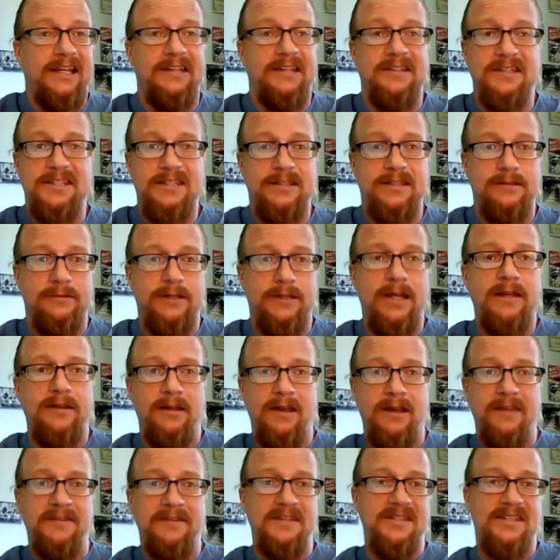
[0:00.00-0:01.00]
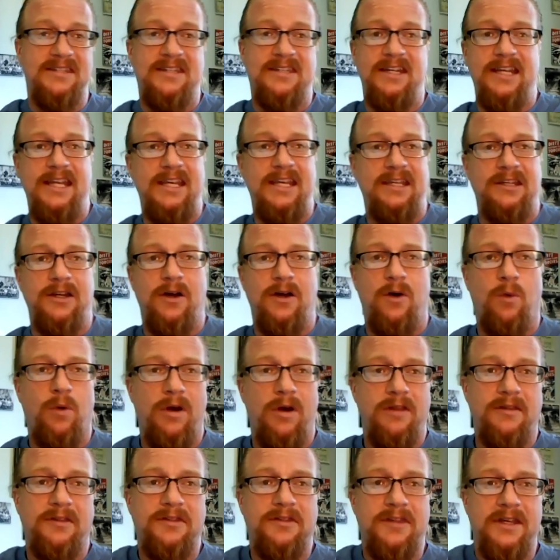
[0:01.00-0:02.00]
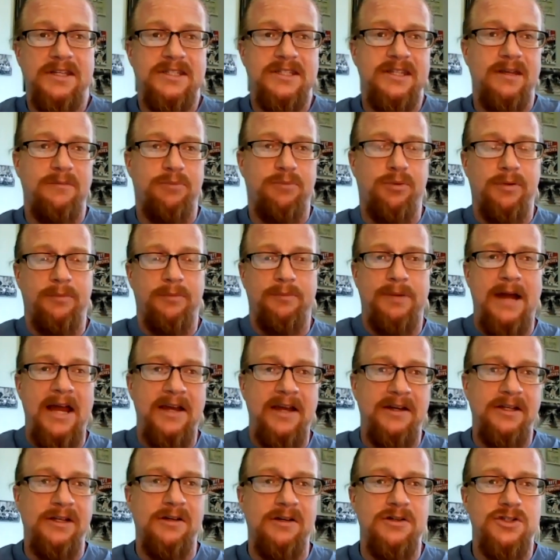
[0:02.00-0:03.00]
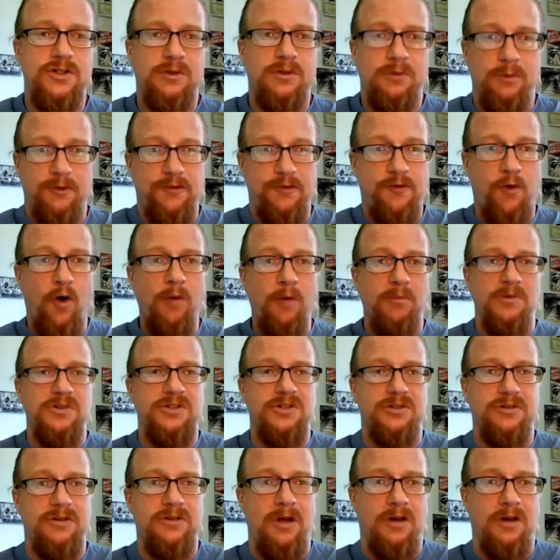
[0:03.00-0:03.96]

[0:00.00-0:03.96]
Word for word: apart. and the and the city you know one of the things that pioneers and reformers are,